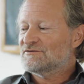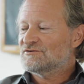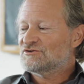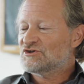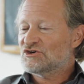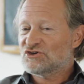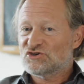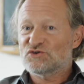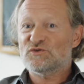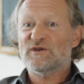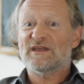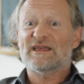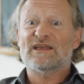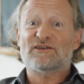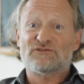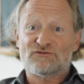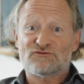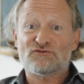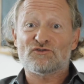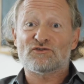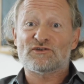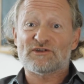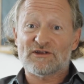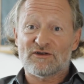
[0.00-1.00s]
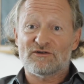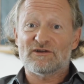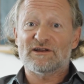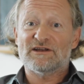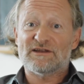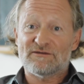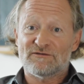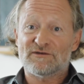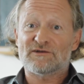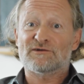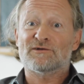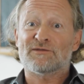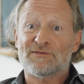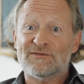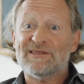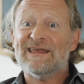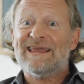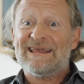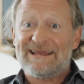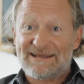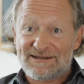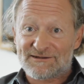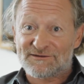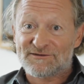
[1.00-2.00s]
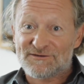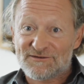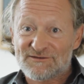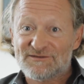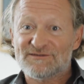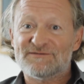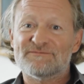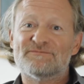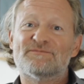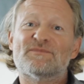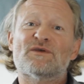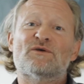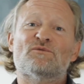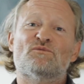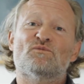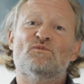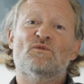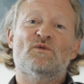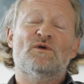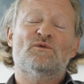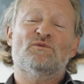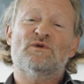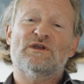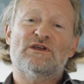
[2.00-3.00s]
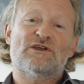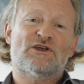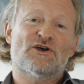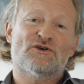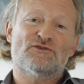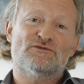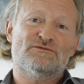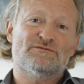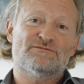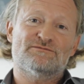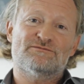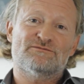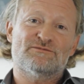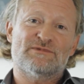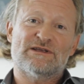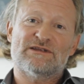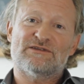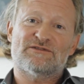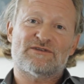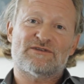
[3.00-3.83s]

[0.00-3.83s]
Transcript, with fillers: to doing extraordinarily difficult things. We go, we